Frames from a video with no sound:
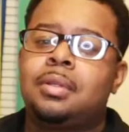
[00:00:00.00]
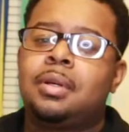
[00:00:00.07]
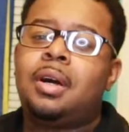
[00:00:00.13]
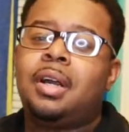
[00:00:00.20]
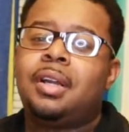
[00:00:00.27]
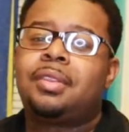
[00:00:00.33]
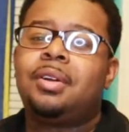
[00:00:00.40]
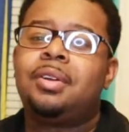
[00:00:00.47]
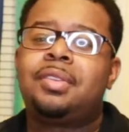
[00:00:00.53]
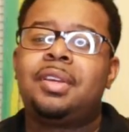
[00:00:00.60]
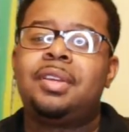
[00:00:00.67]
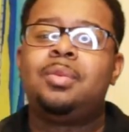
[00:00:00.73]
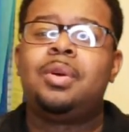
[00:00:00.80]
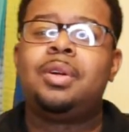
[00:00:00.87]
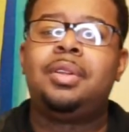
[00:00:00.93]
All right, third
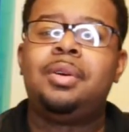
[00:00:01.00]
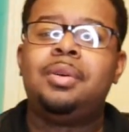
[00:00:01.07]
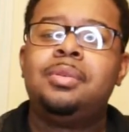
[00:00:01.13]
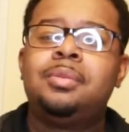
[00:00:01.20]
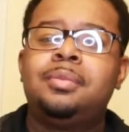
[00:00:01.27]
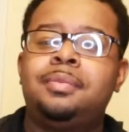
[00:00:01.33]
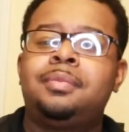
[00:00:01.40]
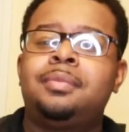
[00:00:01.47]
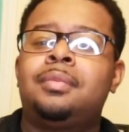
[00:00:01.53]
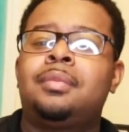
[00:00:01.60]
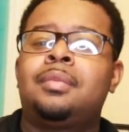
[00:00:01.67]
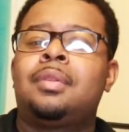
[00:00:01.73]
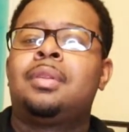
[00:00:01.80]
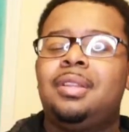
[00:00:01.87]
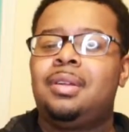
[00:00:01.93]
thing you want to do,
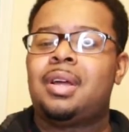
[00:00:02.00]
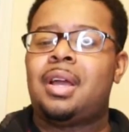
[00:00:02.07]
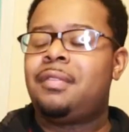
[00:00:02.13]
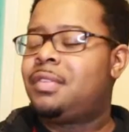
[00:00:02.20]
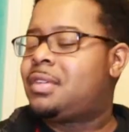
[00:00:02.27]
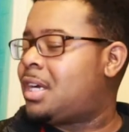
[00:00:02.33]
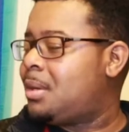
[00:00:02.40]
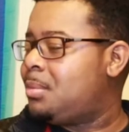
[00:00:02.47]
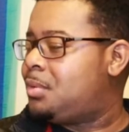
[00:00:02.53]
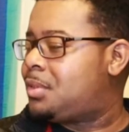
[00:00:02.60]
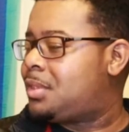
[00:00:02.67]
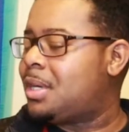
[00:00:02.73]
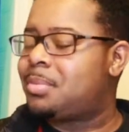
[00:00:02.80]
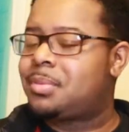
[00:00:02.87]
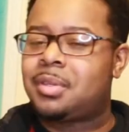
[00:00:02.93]
every time you step